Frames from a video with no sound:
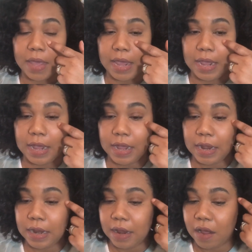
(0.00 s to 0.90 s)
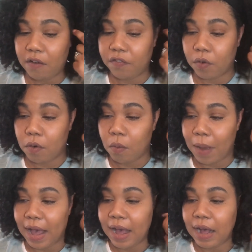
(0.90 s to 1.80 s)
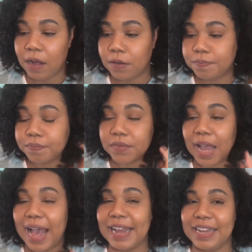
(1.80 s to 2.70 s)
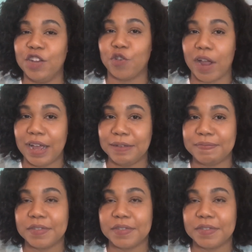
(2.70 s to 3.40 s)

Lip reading: And for a while, I did try.